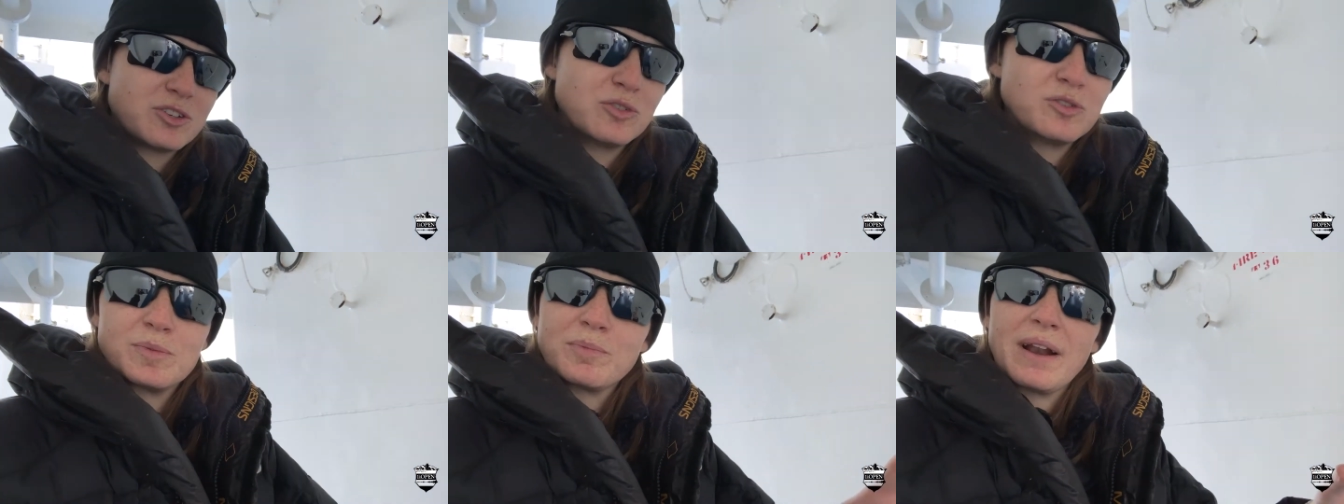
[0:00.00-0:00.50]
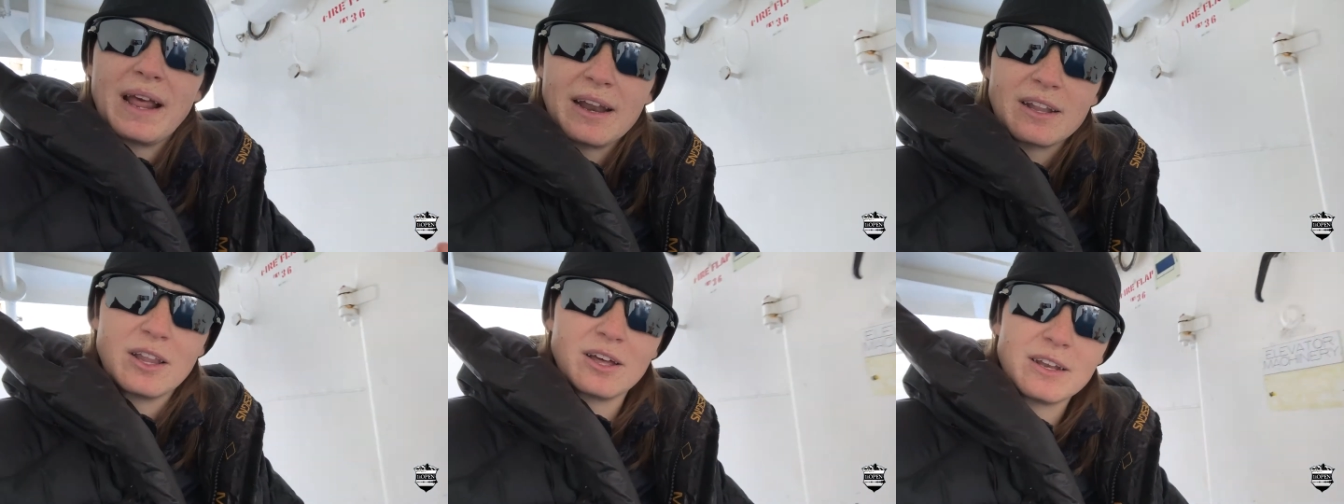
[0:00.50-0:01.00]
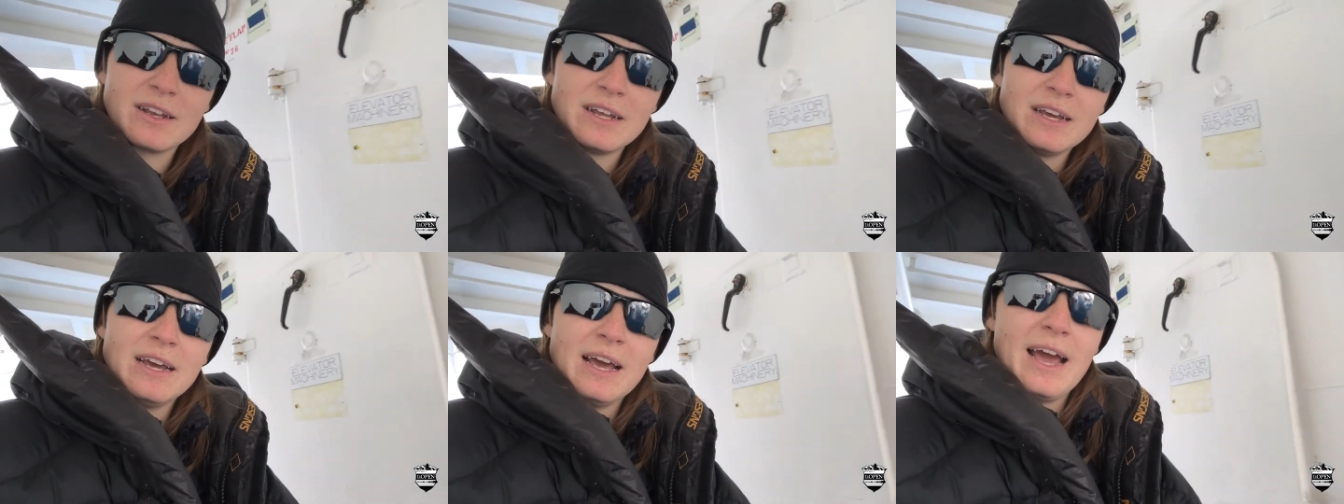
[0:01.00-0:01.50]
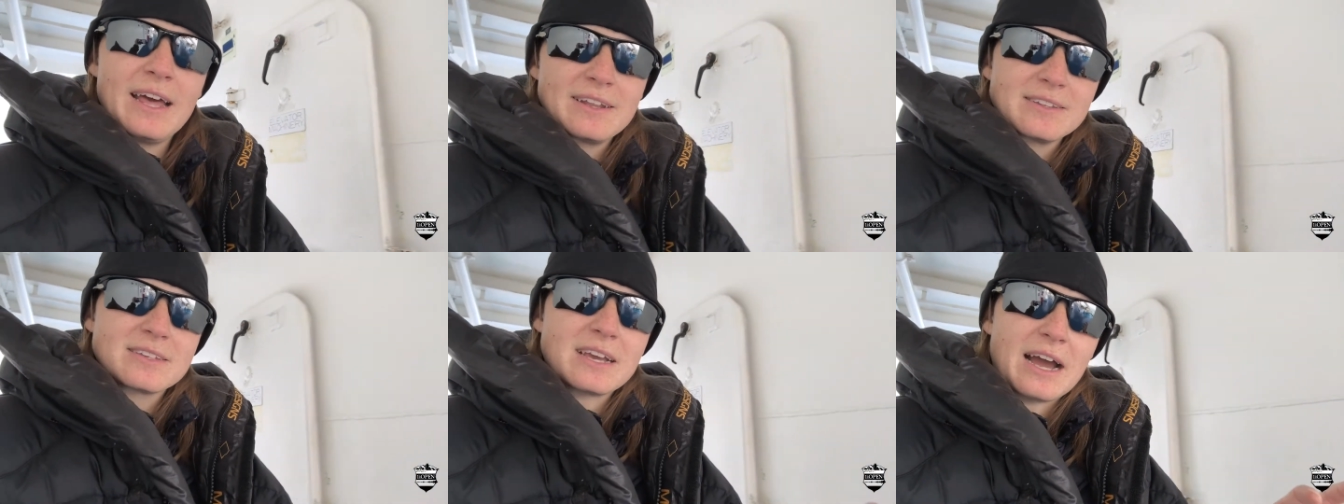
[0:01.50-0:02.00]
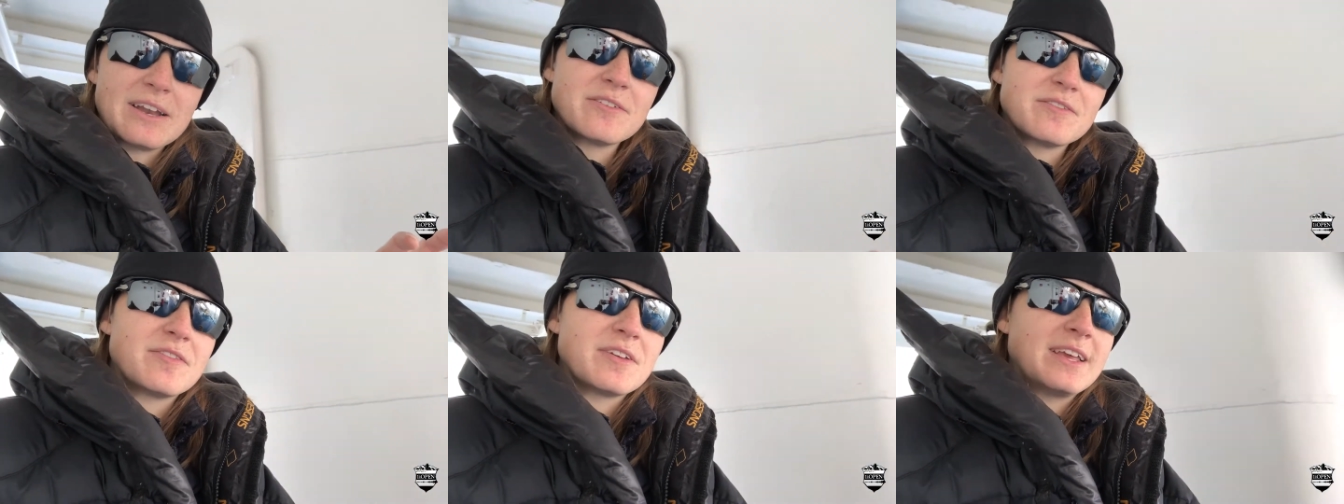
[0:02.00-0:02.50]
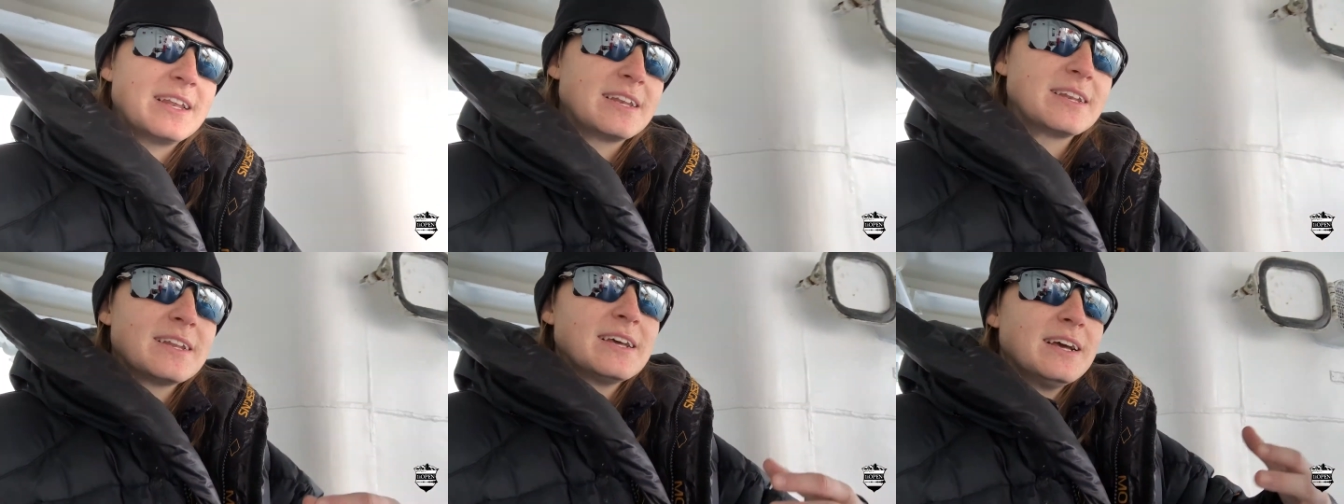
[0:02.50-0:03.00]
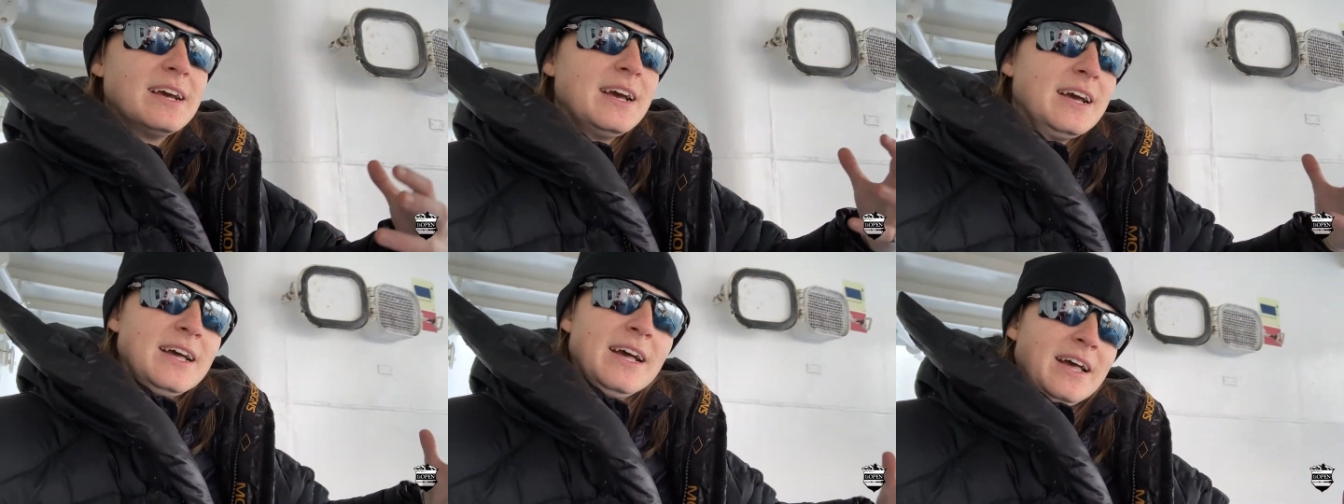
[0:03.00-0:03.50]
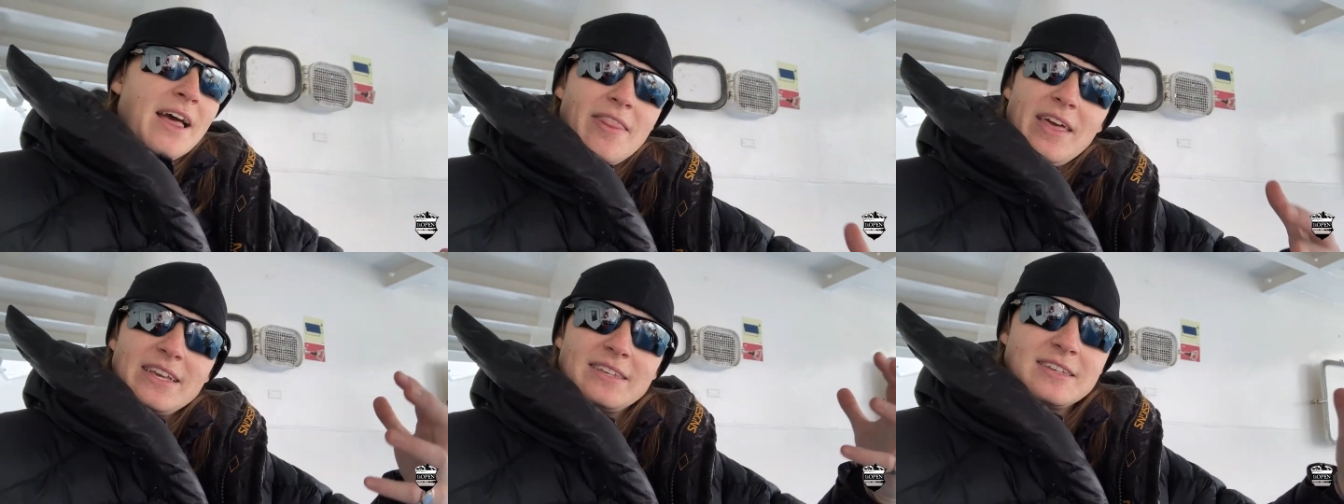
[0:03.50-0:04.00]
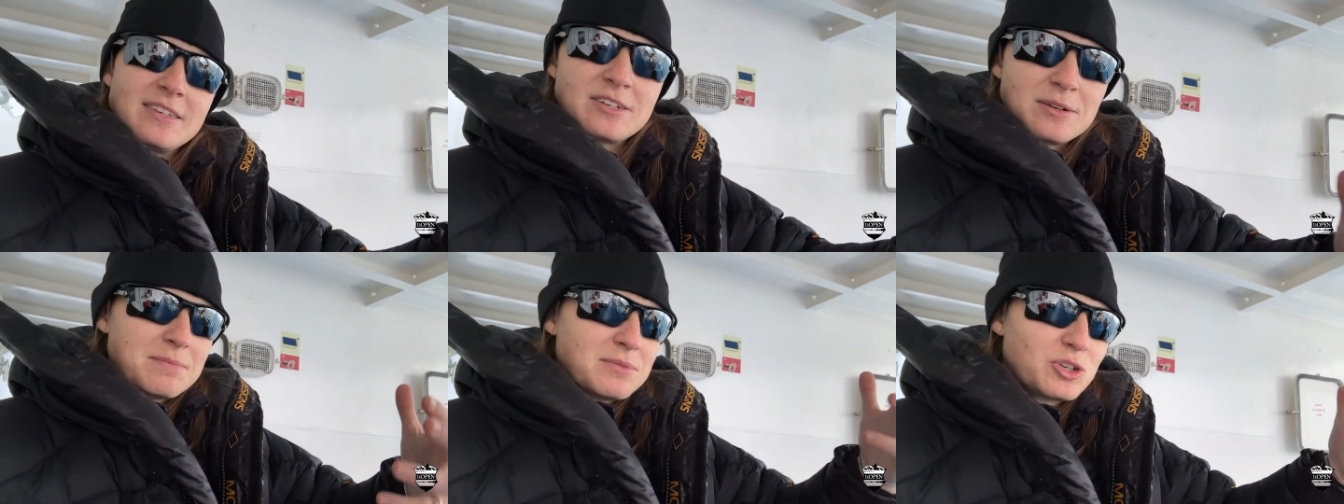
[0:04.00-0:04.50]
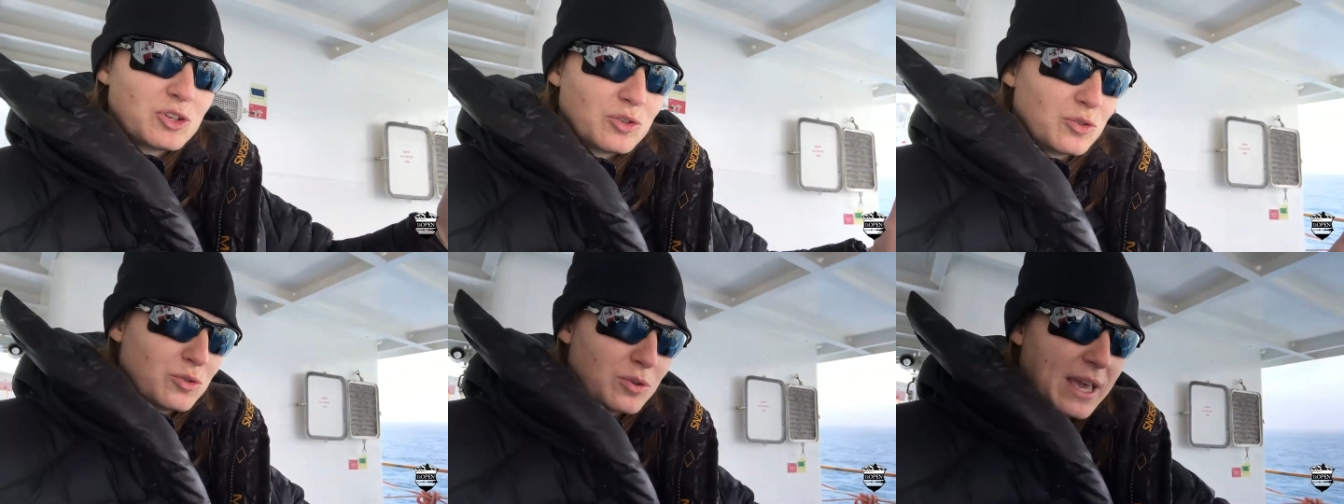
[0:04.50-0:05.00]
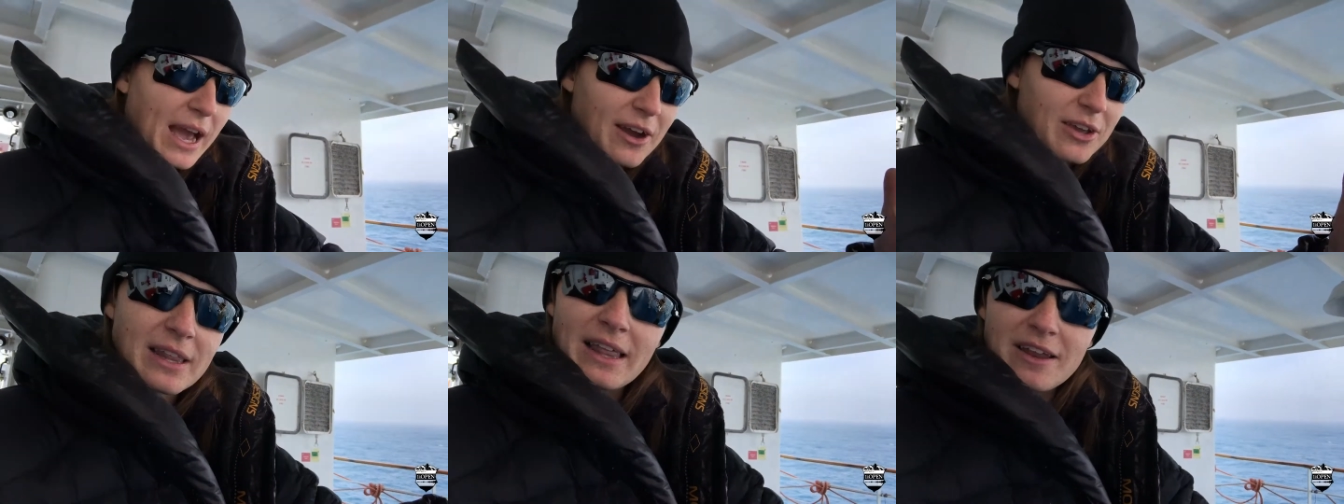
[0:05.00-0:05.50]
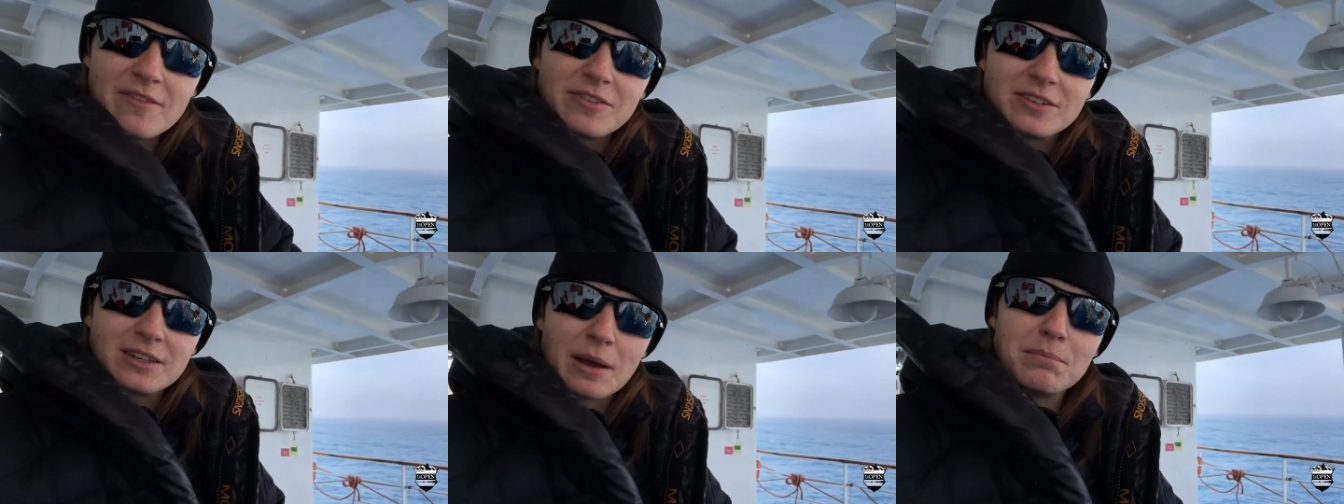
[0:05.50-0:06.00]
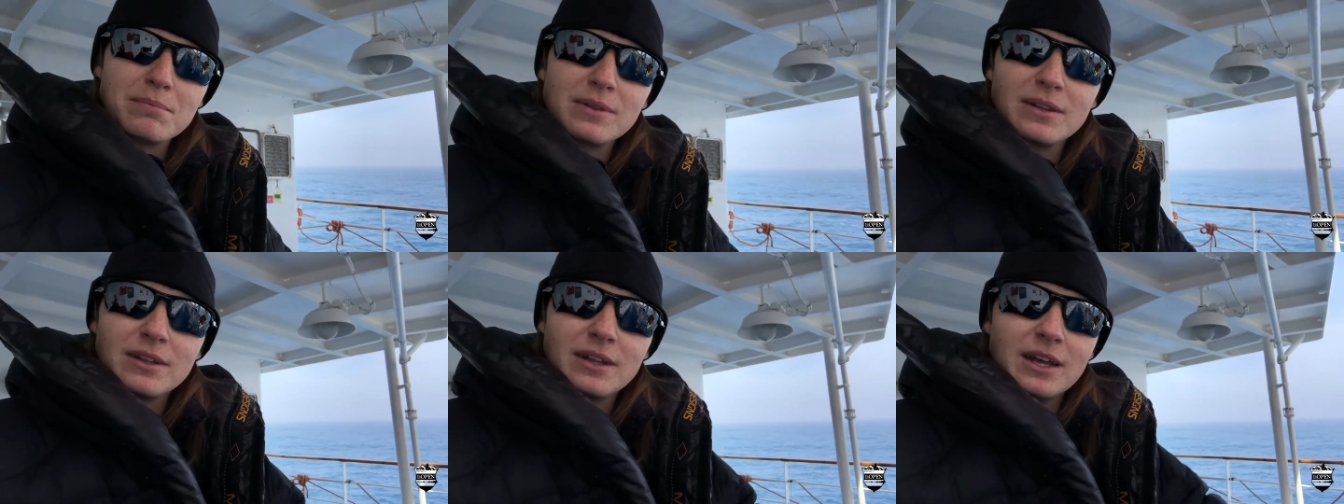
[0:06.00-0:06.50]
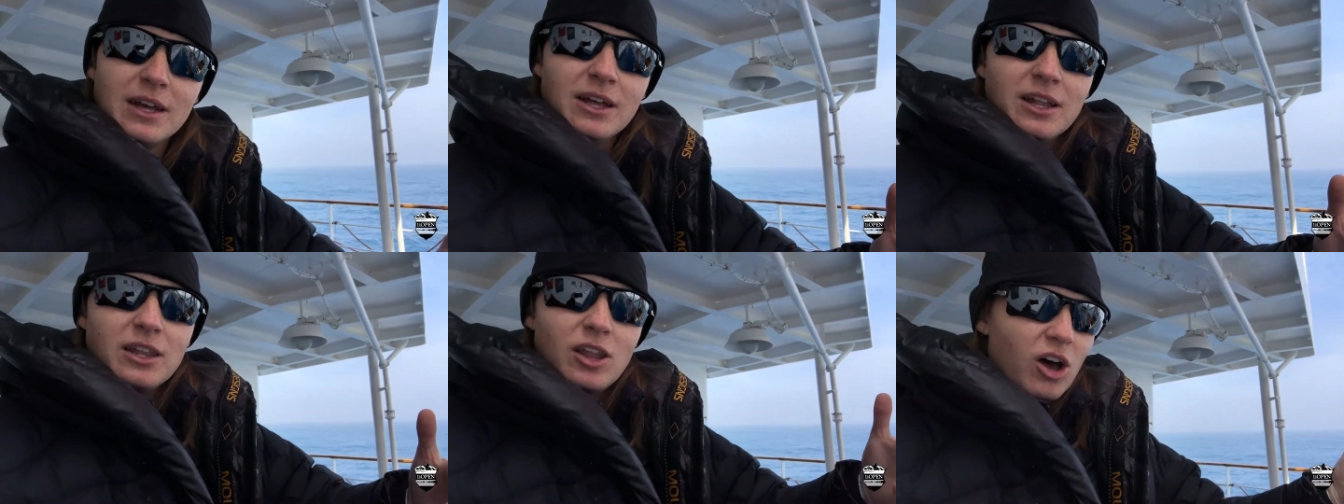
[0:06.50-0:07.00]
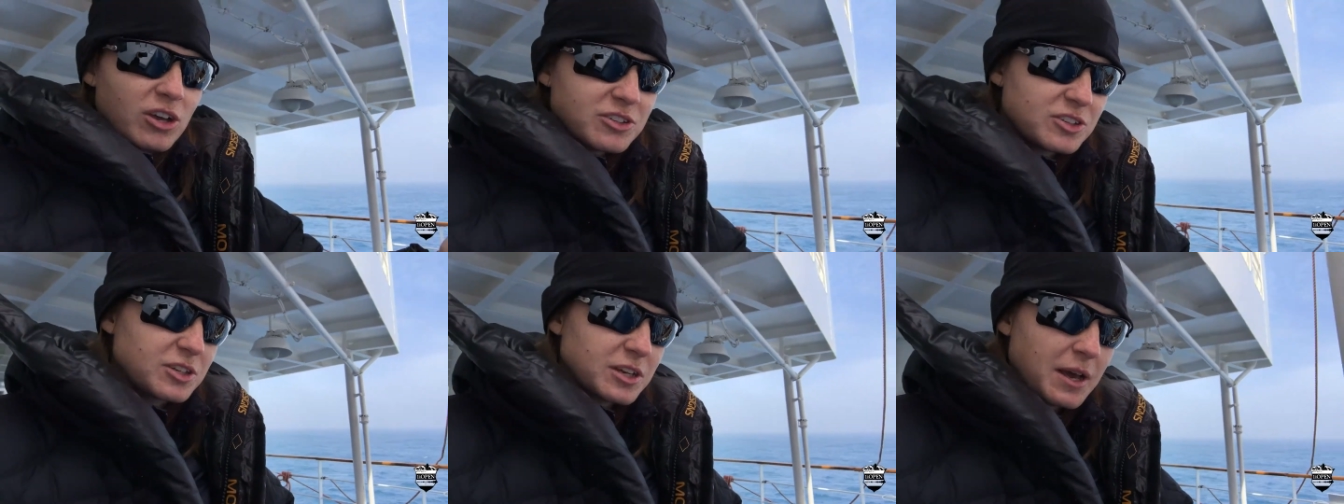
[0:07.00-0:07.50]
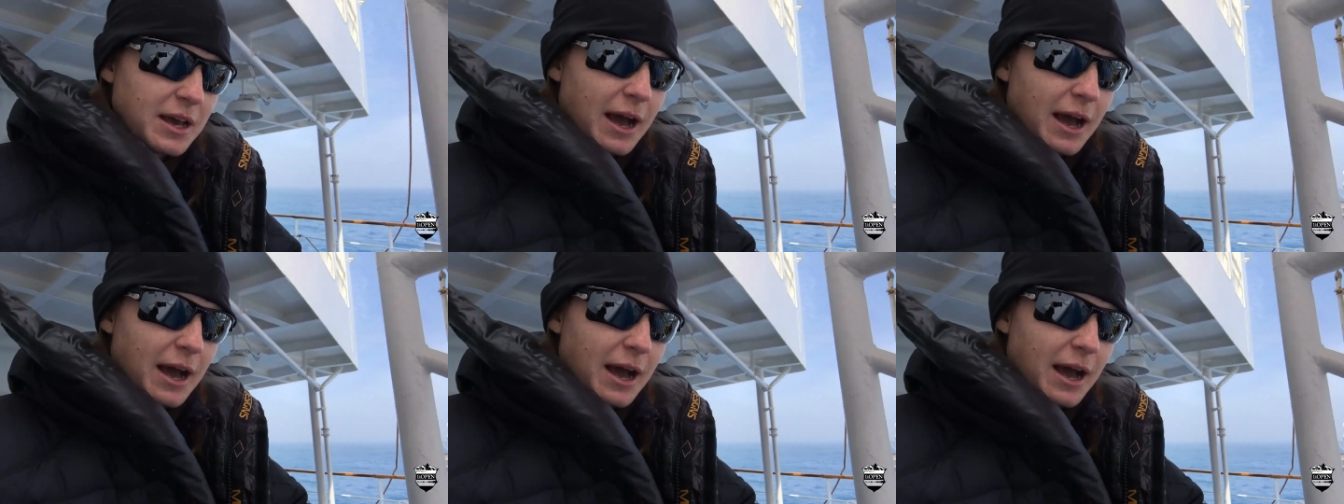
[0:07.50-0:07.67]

to spread out a lot, and it's kind of in their system to calculate for some loss.